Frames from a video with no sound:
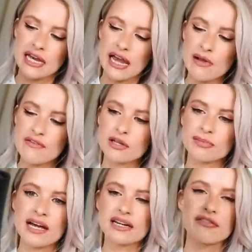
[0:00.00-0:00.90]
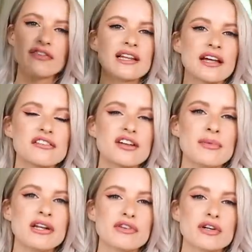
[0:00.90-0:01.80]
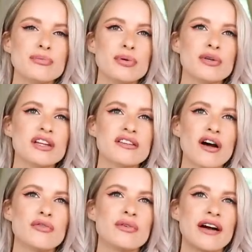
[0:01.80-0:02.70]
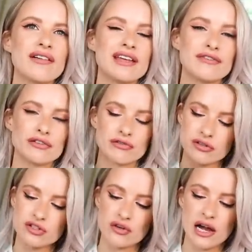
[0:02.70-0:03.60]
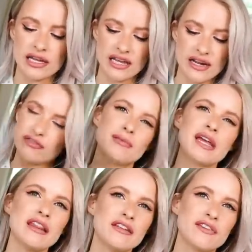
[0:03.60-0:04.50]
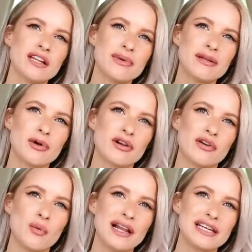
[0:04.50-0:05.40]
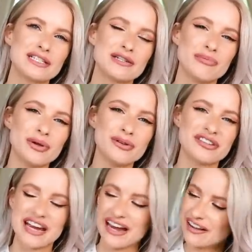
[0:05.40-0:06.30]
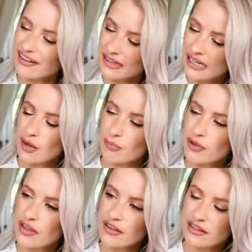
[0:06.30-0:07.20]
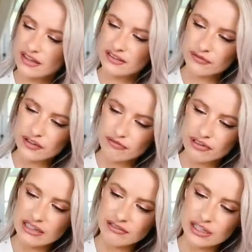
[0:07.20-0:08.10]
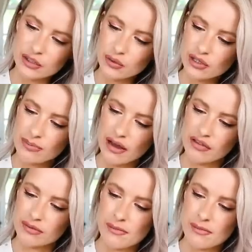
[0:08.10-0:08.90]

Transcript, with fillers: However, the black, I feel like so many of you could pull these off without even trying. For me, they feel a bit more of a Wellington boot style, but there's something really, really cool about them.